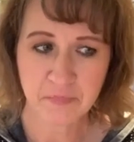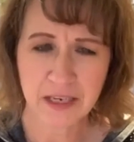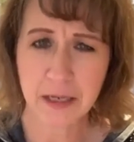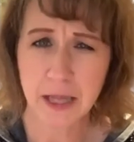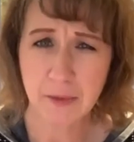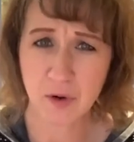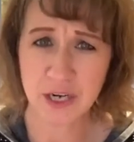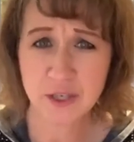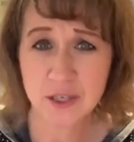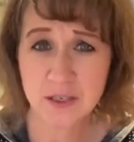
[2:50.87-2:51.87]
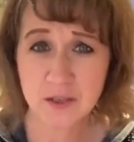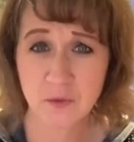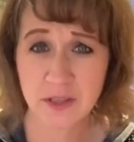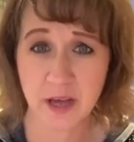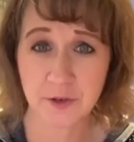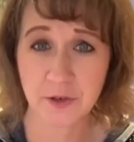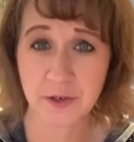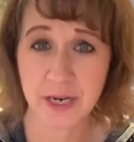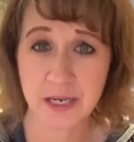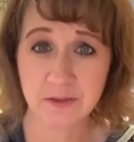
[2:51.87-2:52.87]
collaborations with other
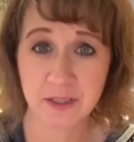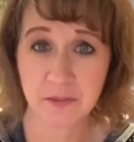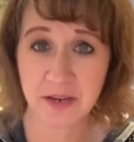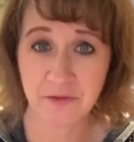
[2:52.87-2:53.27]
creatives in my